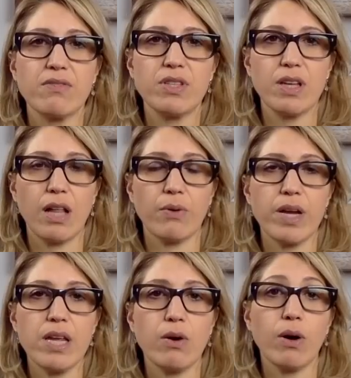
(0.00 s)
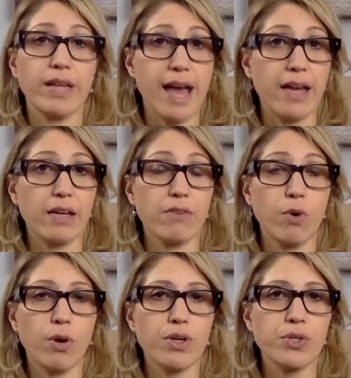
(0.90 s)
of celery, organic of
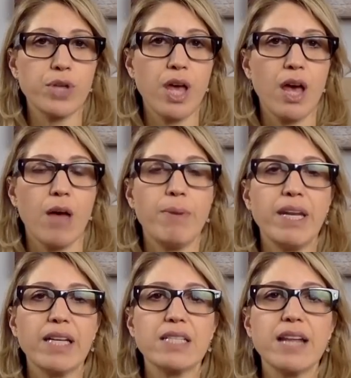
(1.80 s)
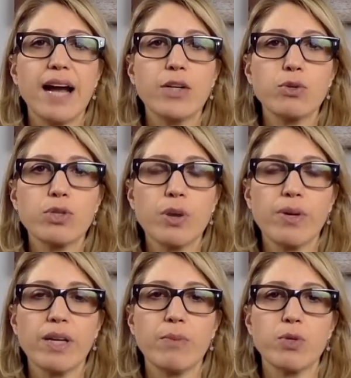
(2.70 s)
course, but it has natural
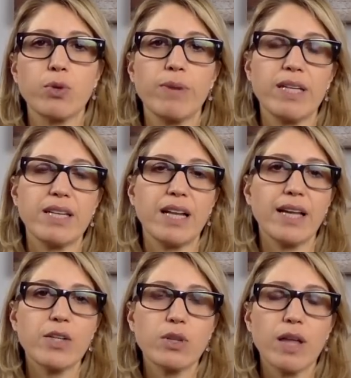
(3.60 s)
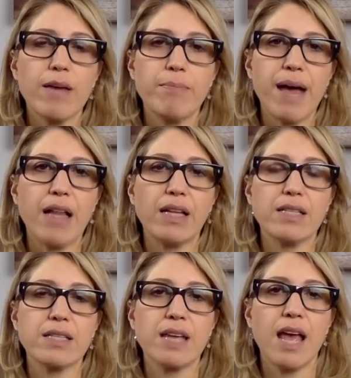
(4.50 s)
sodium which will maintain electrolyte
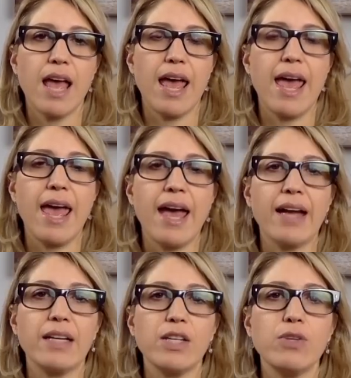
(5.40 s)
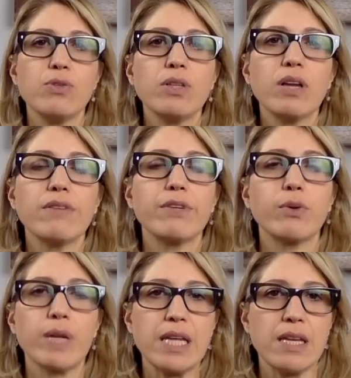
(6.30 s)
balance, and use a lot of
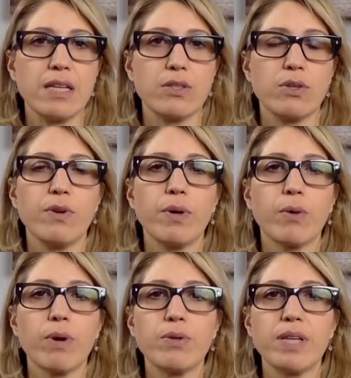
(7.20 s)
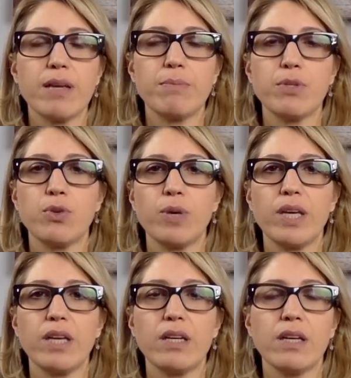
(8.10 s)
greens. So if you want to rotate
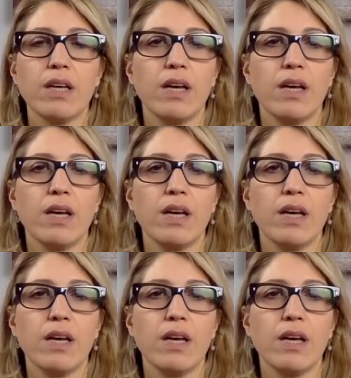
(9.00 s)
between,